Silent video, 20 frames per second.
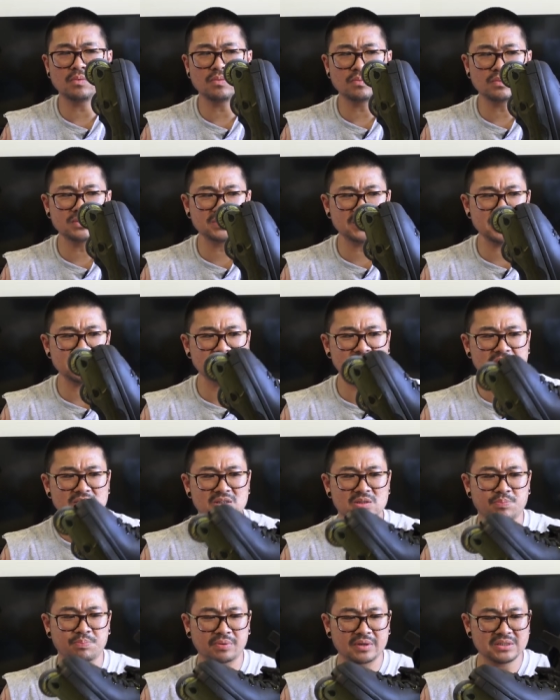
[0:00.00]
was actually
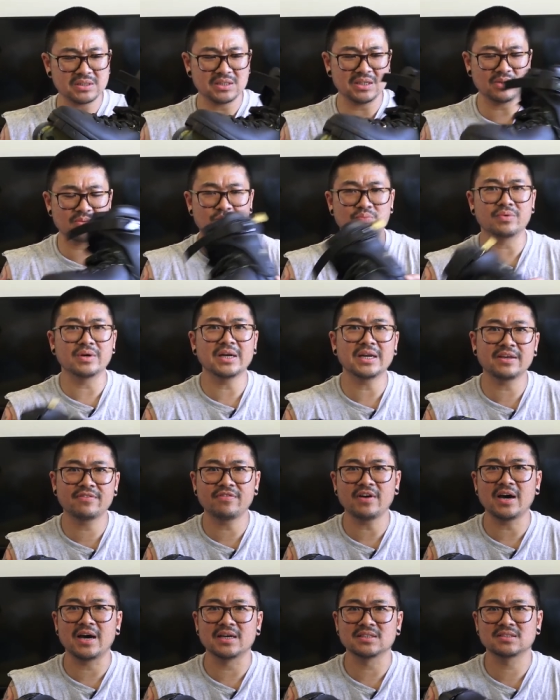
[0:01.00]
surprisingly really
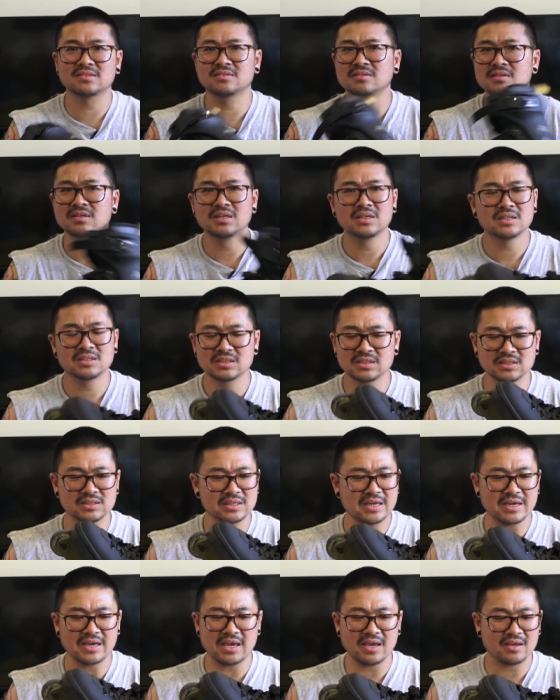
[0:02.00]
fast. Just
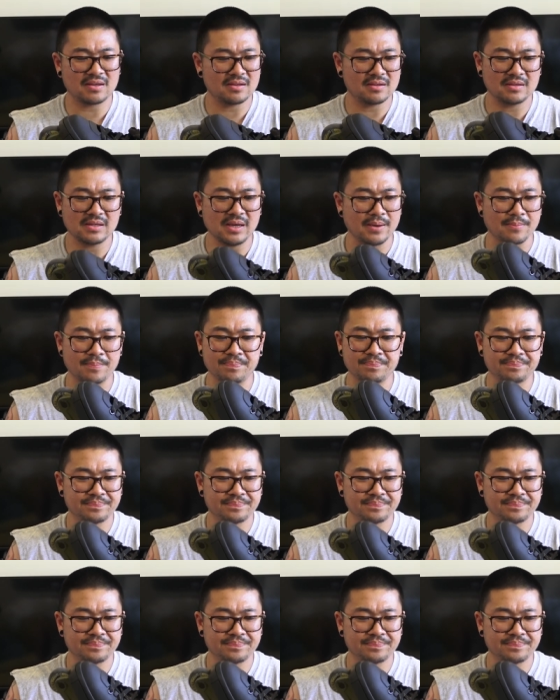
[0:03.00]
like, yeah,